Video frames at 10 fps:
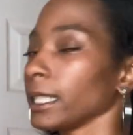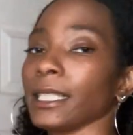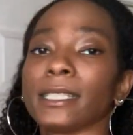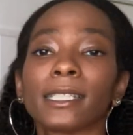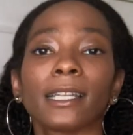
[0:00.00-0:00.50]

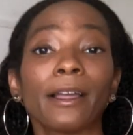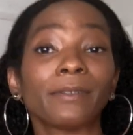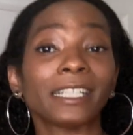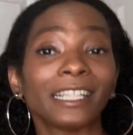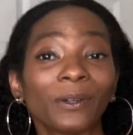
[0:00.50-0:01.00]
these
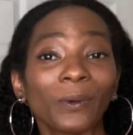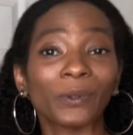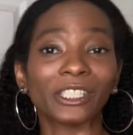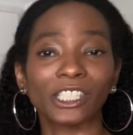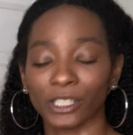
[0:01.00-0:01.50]
lovely little
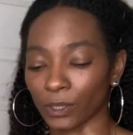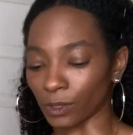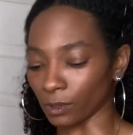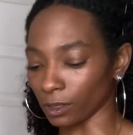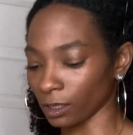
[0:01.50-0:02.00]
orange
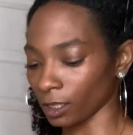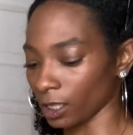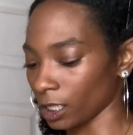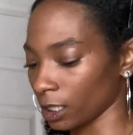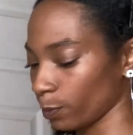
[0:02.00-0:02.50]
circles to
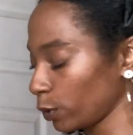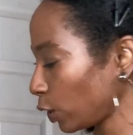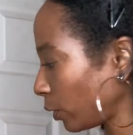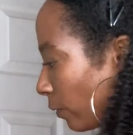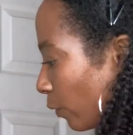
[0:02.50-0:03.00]
this
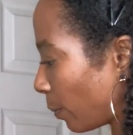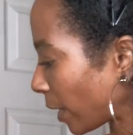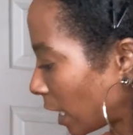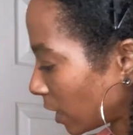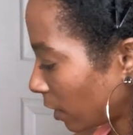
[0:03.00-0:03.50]
beautiful
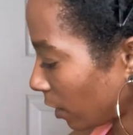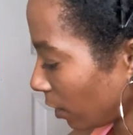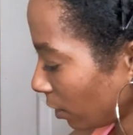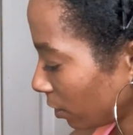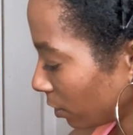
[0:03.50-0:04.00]
painting.